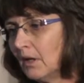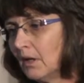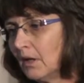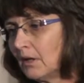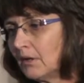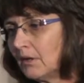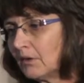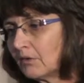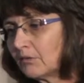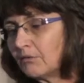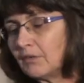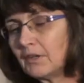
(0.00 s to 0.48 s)

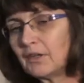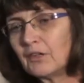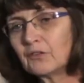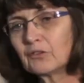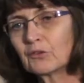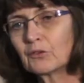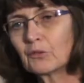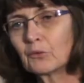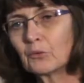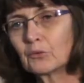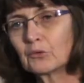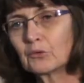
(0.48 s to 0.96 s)
These flares
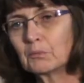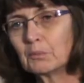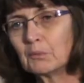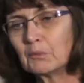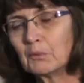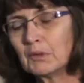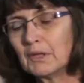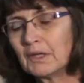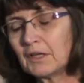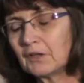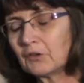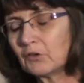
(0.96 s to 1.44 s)
are thought to be
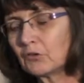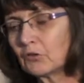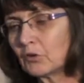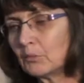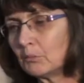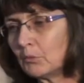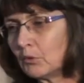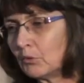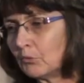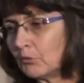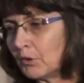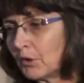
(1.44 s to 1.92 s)
related to
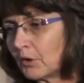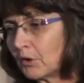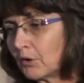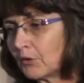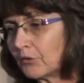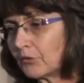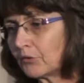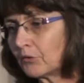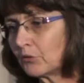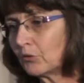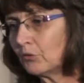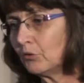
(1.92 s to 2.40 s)
immune
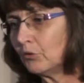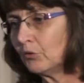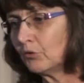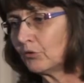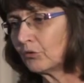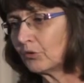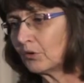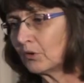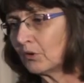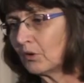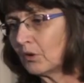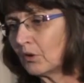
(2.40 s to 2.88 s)

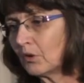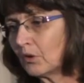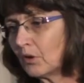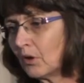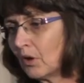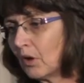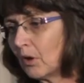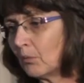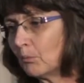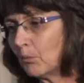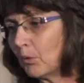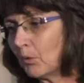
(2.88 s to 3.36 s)
reconstitution,
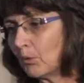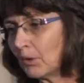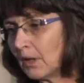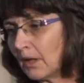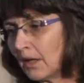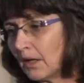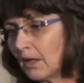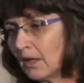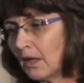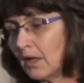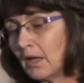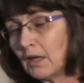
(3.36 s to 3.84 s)
are more
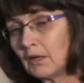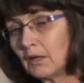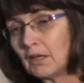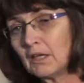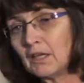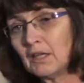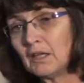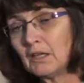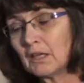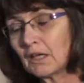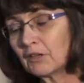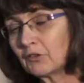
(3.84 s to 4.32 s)
li-
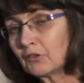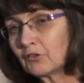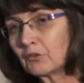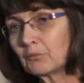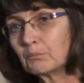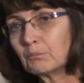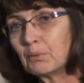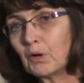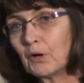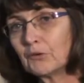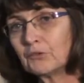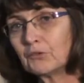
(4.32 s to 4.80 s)
E
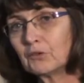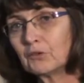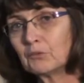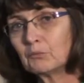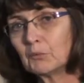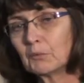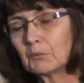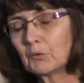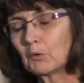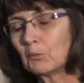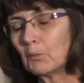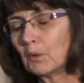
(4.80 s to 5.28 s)
antigen positive
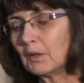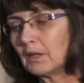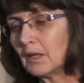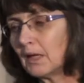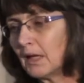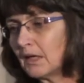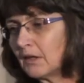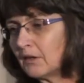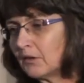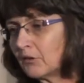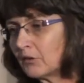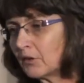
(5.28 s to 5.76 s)
women are more
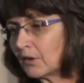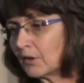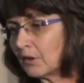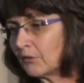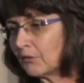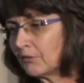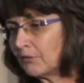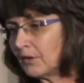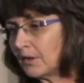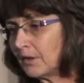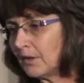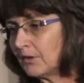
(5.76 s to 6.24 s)
likely to have
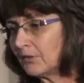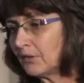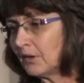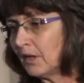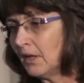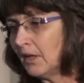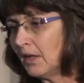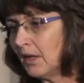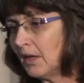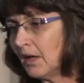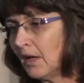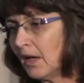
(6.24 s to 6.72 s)
flares,
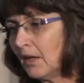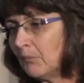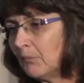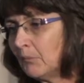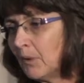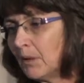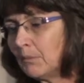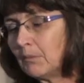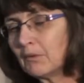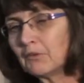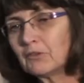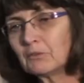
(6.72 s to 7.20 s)
and
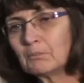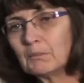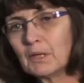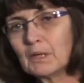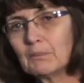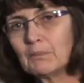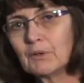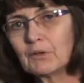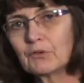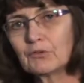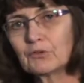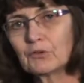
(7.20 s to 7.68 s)
may, this
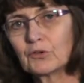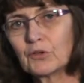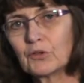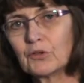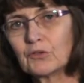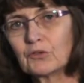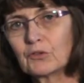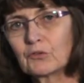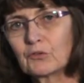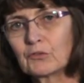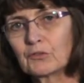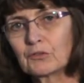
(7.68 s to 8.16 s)
may be
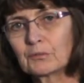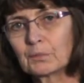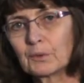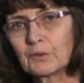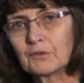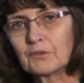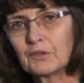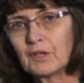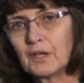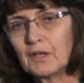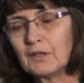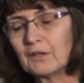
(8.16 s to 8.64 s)
associated with
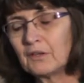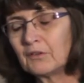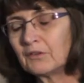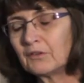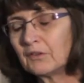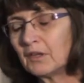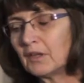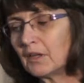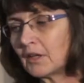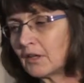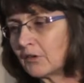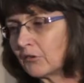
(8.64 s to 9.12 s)
spontaneous
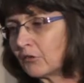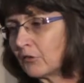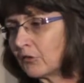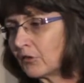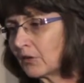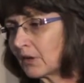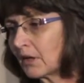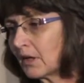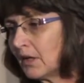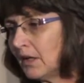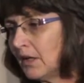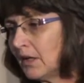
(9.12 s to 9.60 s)
E
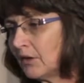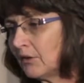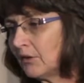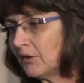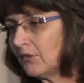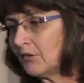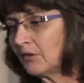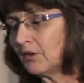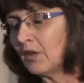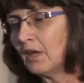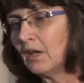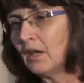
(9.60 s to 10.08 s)
antigen
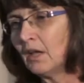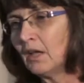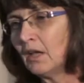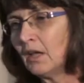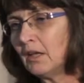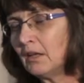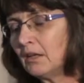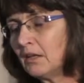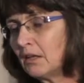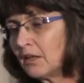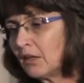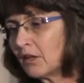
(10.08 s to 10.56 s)
clearance
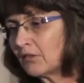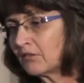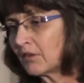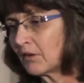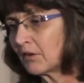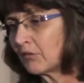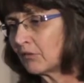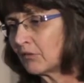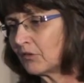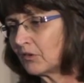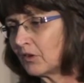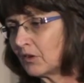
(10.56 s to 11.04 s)
in nearly
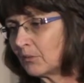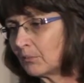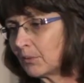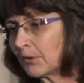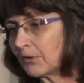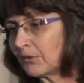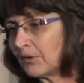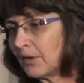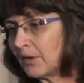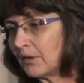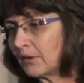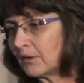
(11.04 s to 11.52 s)

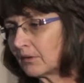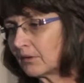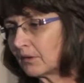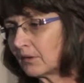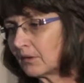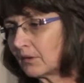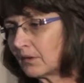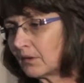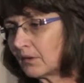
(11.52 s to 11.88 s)
17%.